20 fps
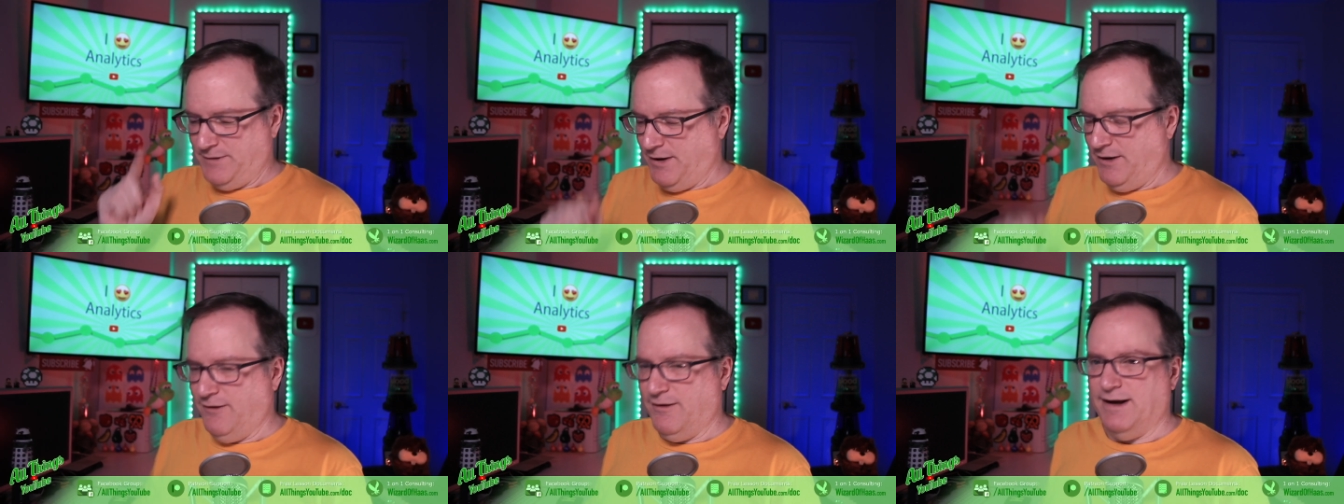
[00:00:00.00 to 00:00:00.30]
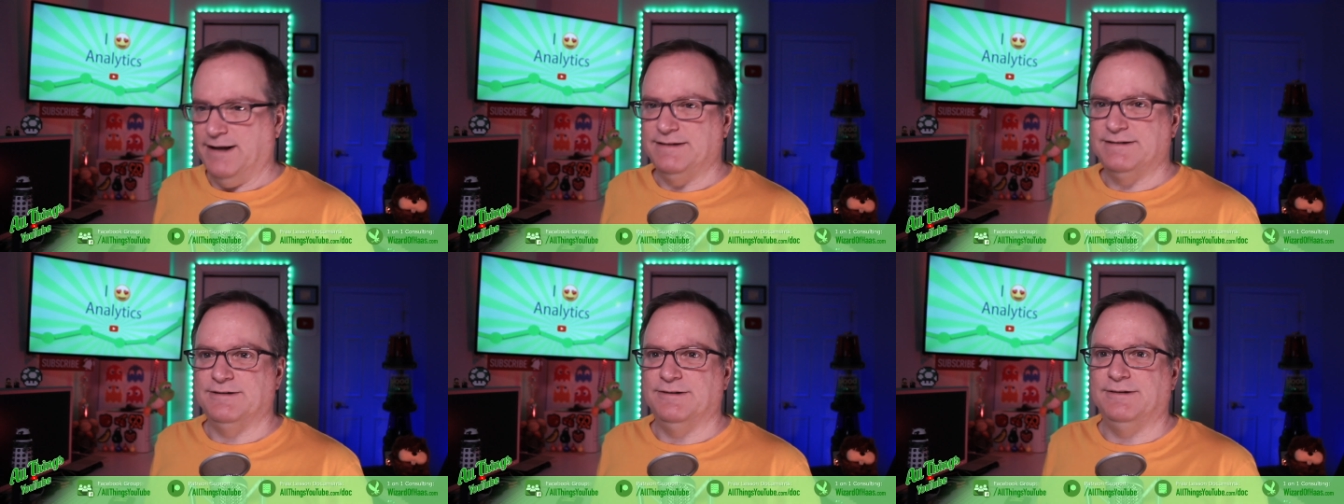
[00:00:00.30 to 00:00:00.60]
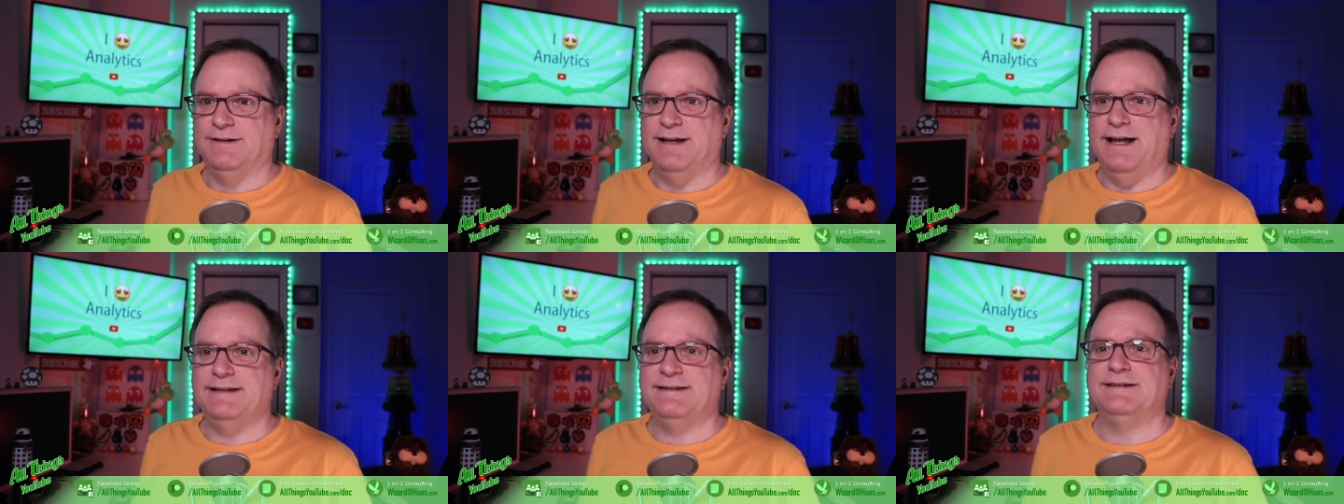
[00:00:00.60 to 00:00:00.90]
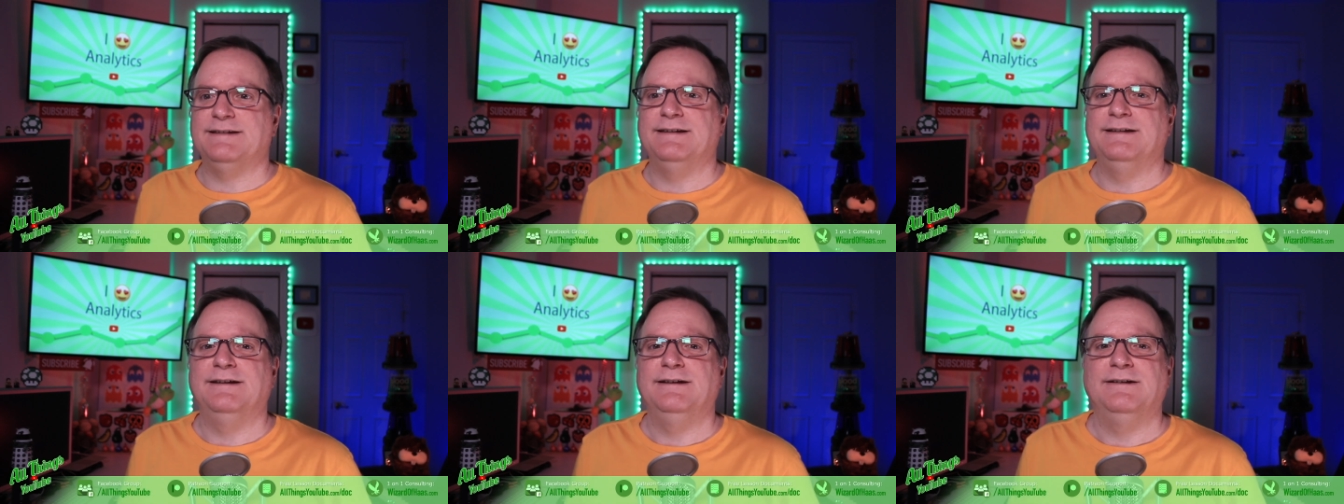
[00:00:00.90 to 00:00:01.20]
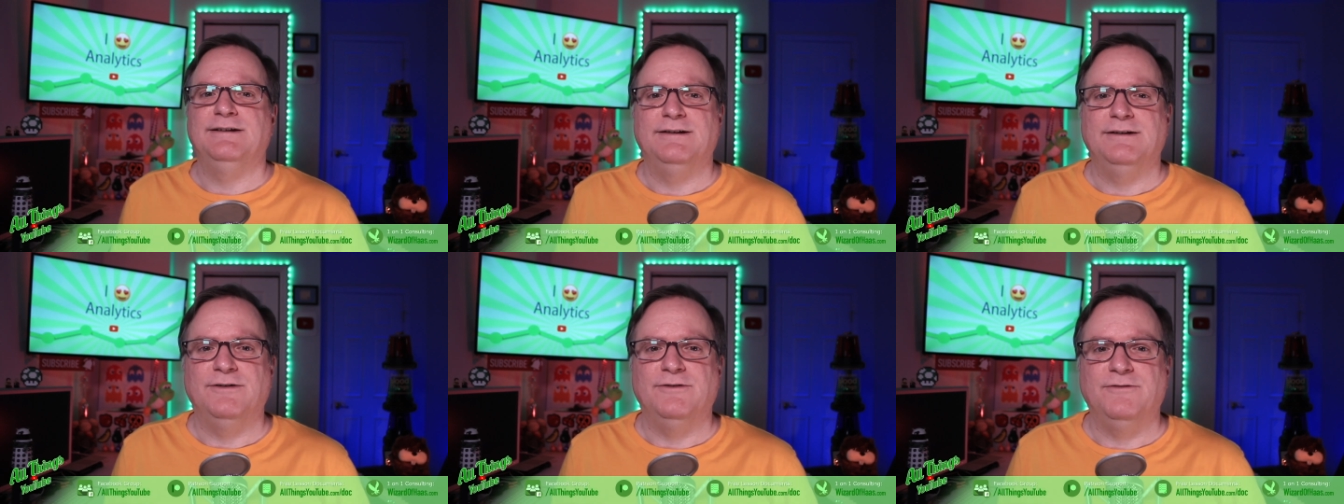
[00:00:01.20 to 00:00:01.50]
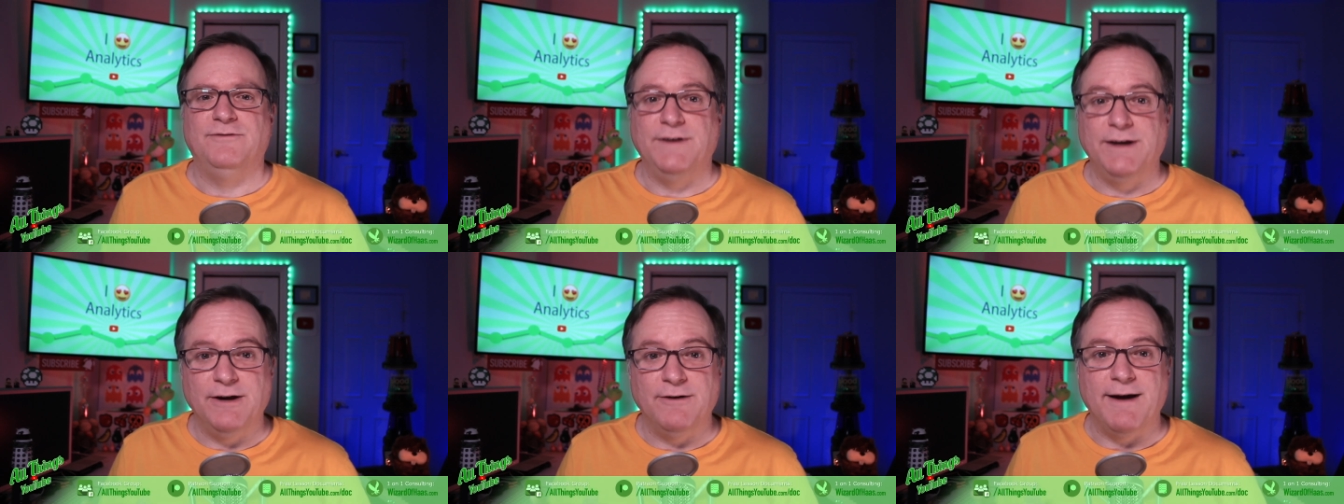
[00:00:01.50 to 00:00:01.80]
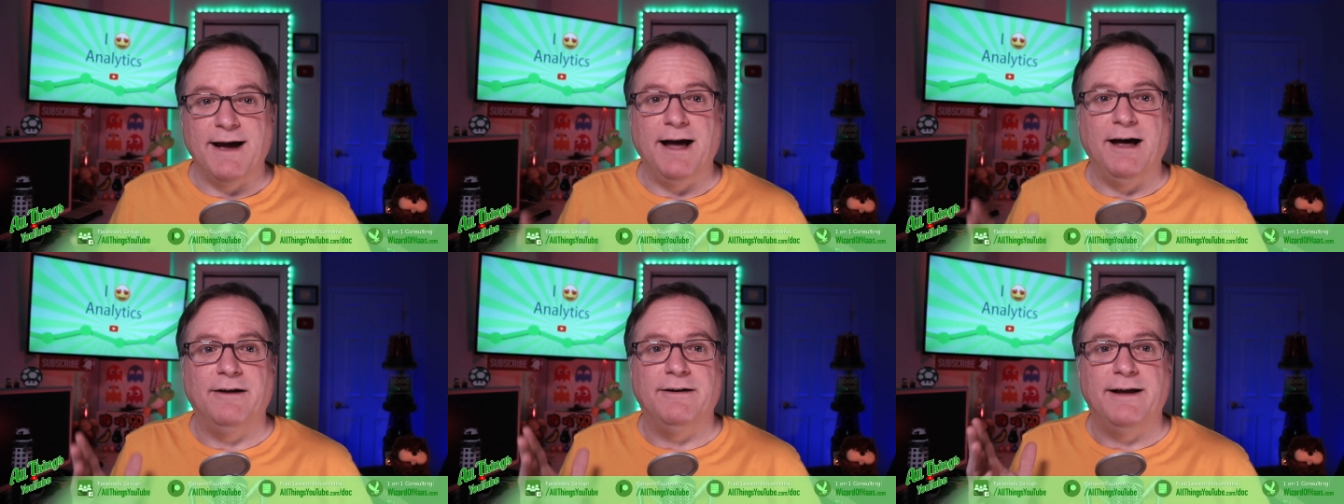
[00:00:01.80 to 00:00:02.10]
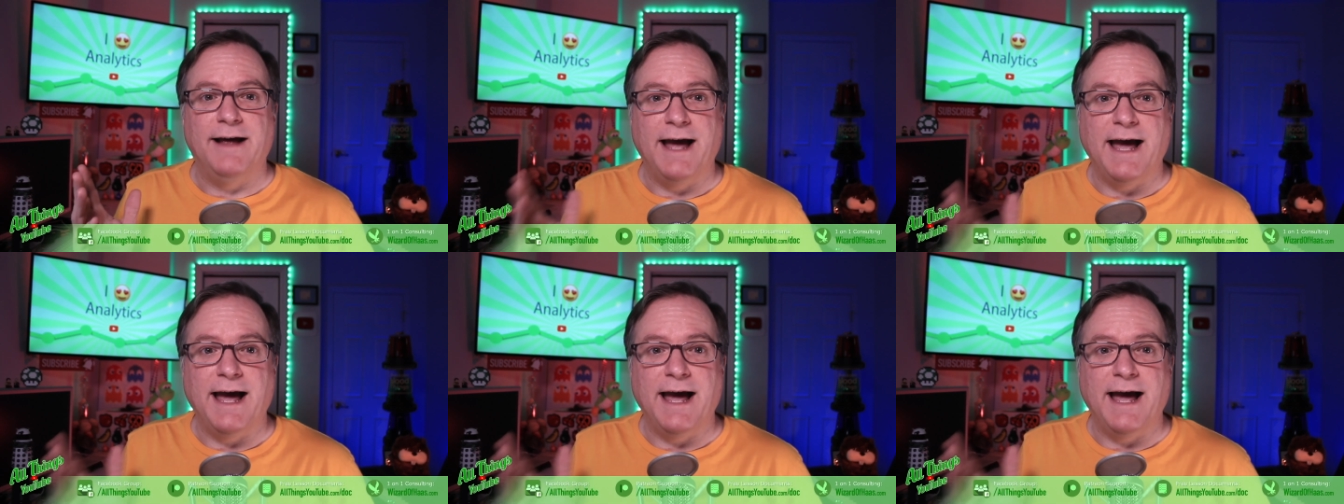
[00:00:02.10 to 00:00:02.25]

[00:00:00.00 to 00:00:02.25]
All right, so let's figure out